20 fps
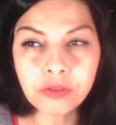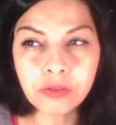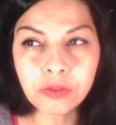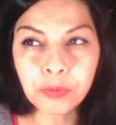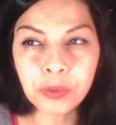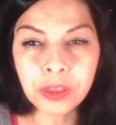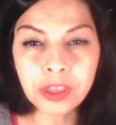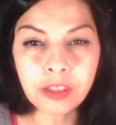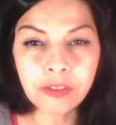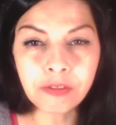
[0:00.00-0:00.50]

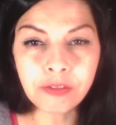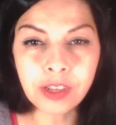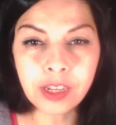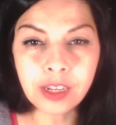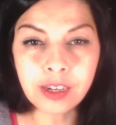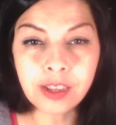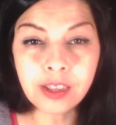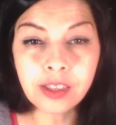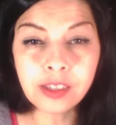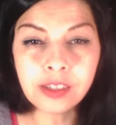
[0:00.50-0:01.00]
with the
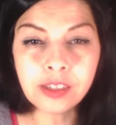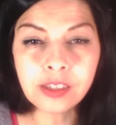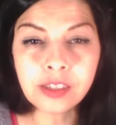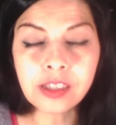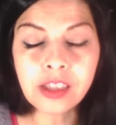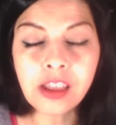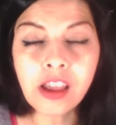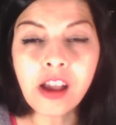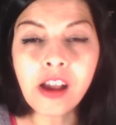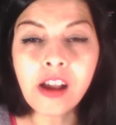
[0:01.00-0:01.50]
Venus,
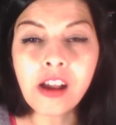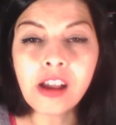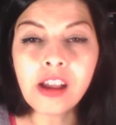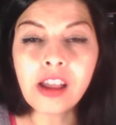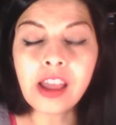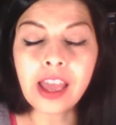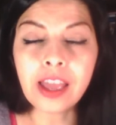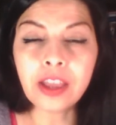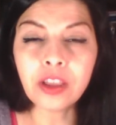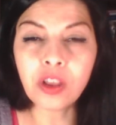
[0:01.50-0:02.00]

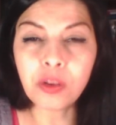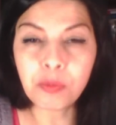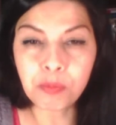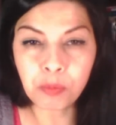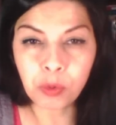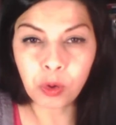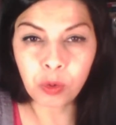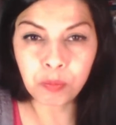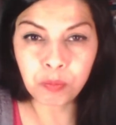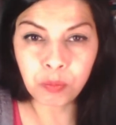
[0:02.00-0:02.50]

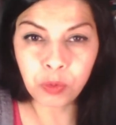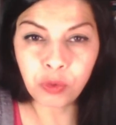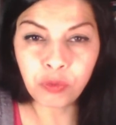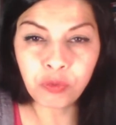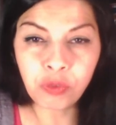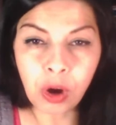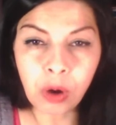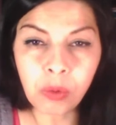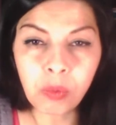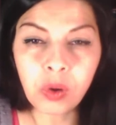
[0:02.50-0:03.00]
and move
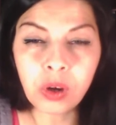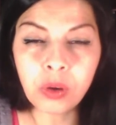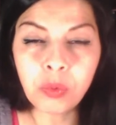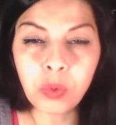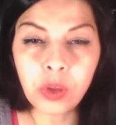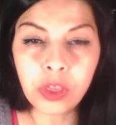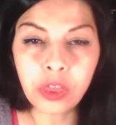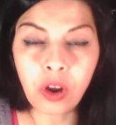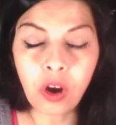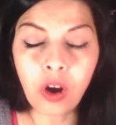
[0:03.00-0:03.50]
forward
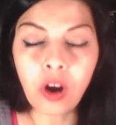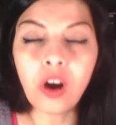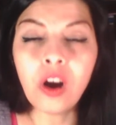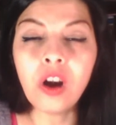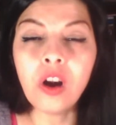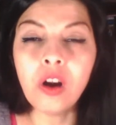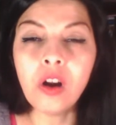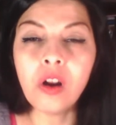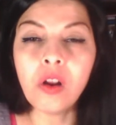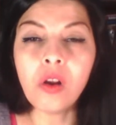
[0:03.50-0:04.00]
with
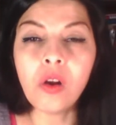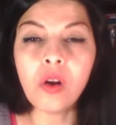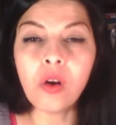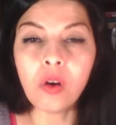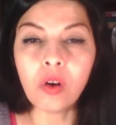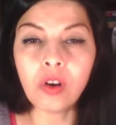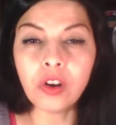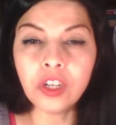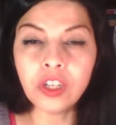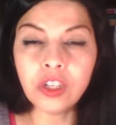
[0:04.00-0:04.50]
her?
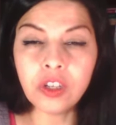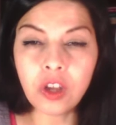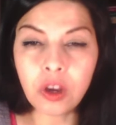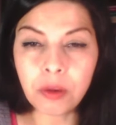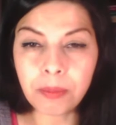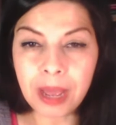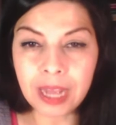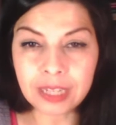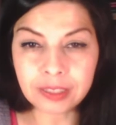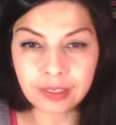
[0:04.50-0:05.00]
Or do you go
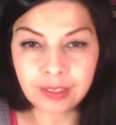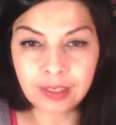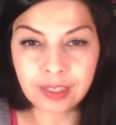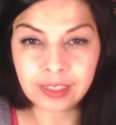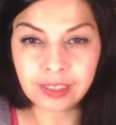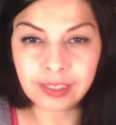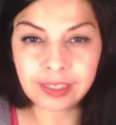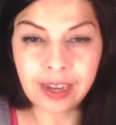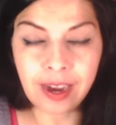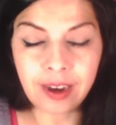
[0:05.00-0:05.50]
back to the
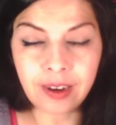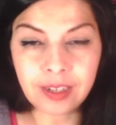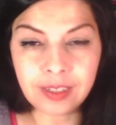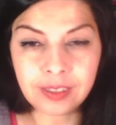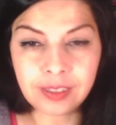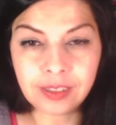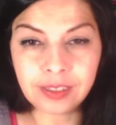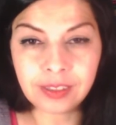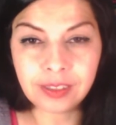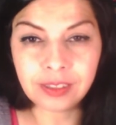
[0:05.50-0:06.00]

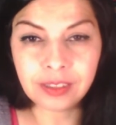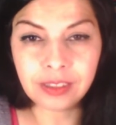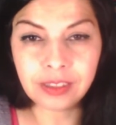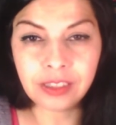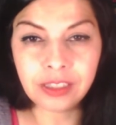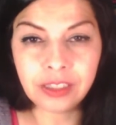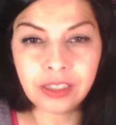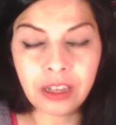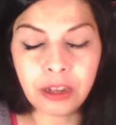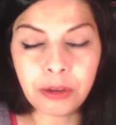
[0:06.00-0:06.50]
Ceres?
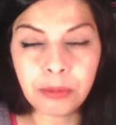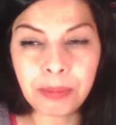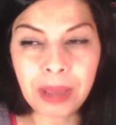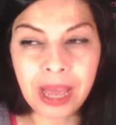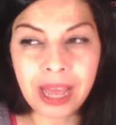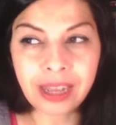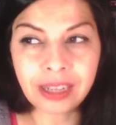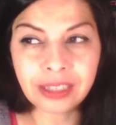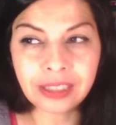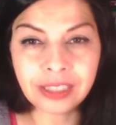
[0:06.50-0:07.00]
Do you go
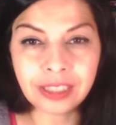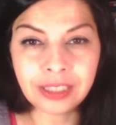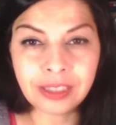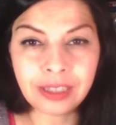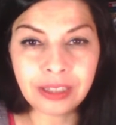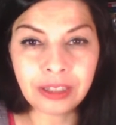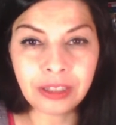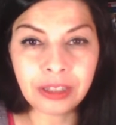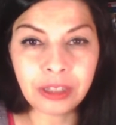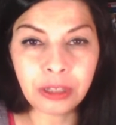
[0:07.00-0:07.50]
back
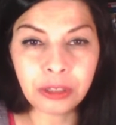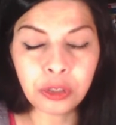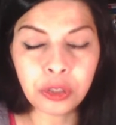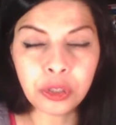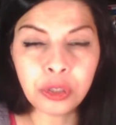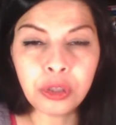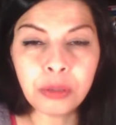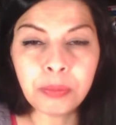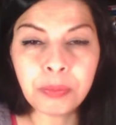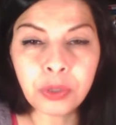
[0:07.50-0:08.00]

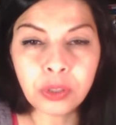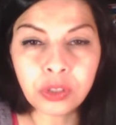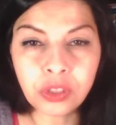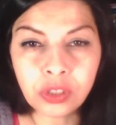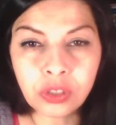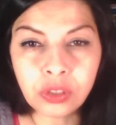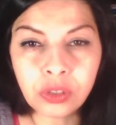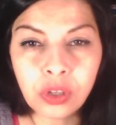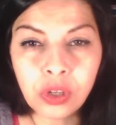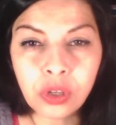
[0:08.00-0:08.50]
to the
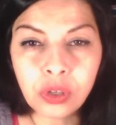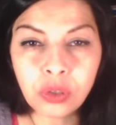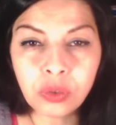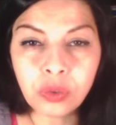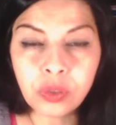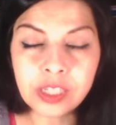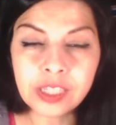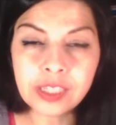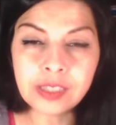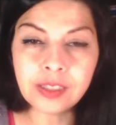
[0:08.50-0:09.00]
person
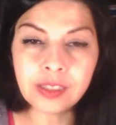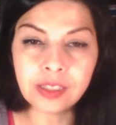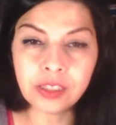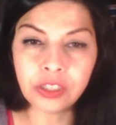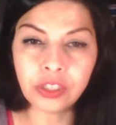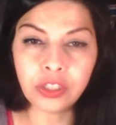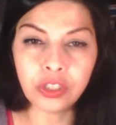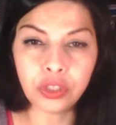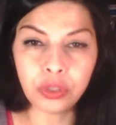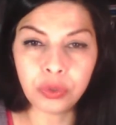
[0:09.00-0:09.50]
who
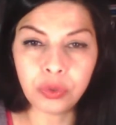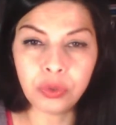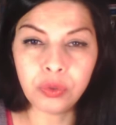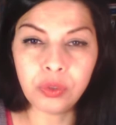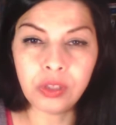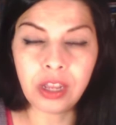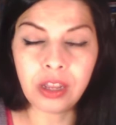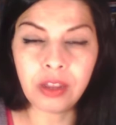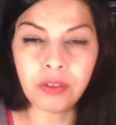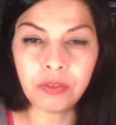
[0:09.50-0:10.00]
isn't your true
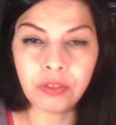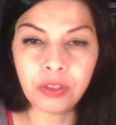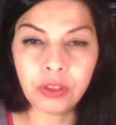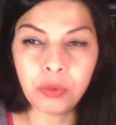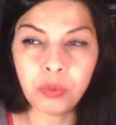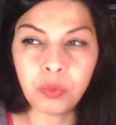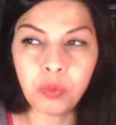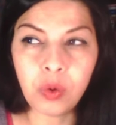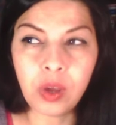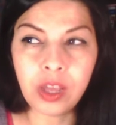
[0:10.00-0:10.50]
love,
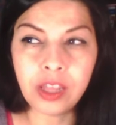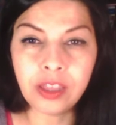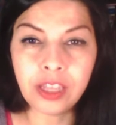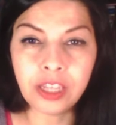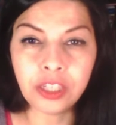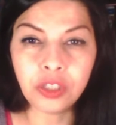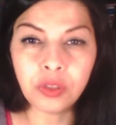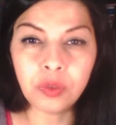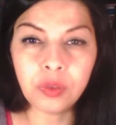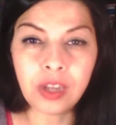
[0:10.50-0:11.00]
the one
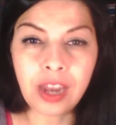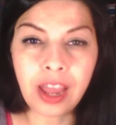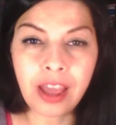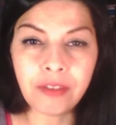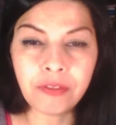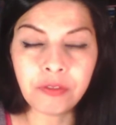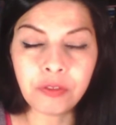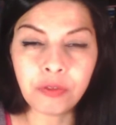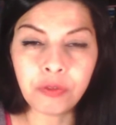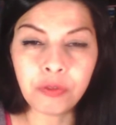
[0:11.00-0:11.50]
that you
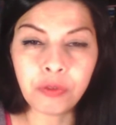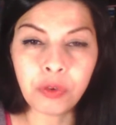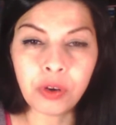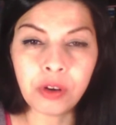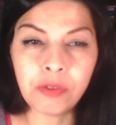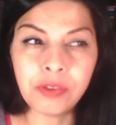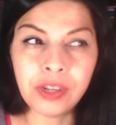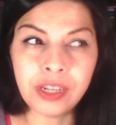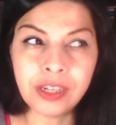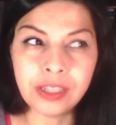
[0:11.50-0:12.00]
left
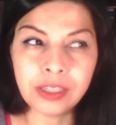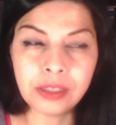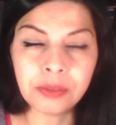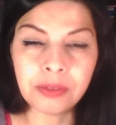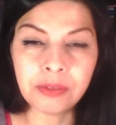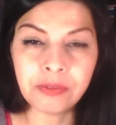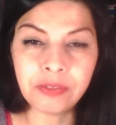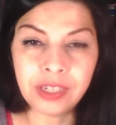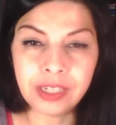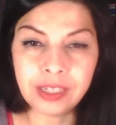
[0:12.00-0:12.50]
for Venus
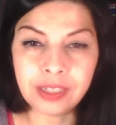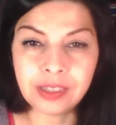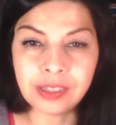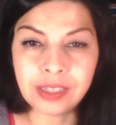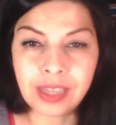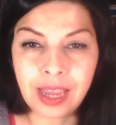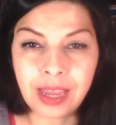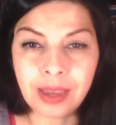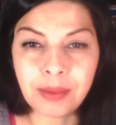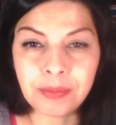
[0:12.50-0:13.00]
when Venus
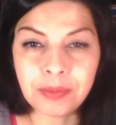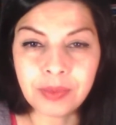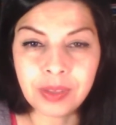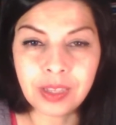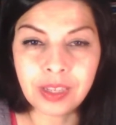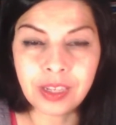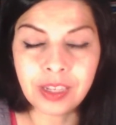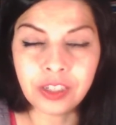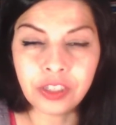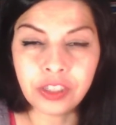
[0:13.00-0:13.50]
came
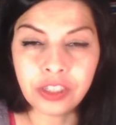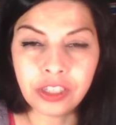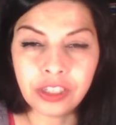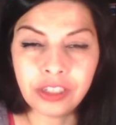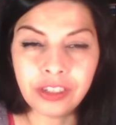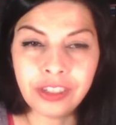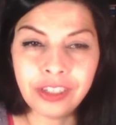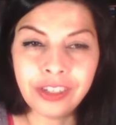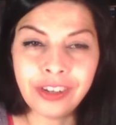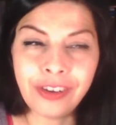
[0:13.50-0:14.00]
into,
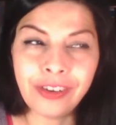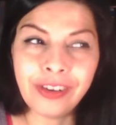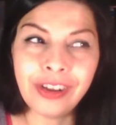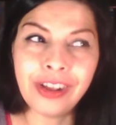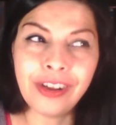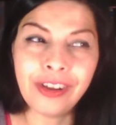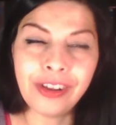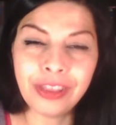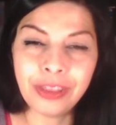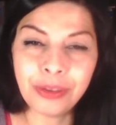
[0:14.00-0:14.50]
you know,
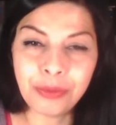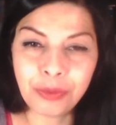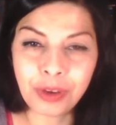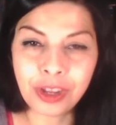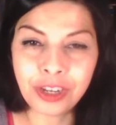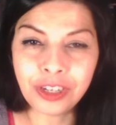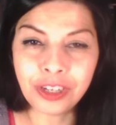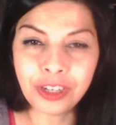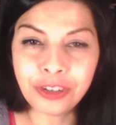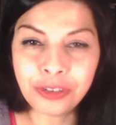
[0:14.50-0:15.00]
the
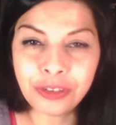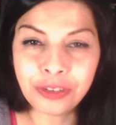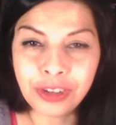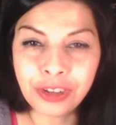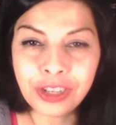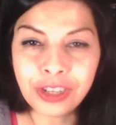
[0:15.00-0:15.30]
one you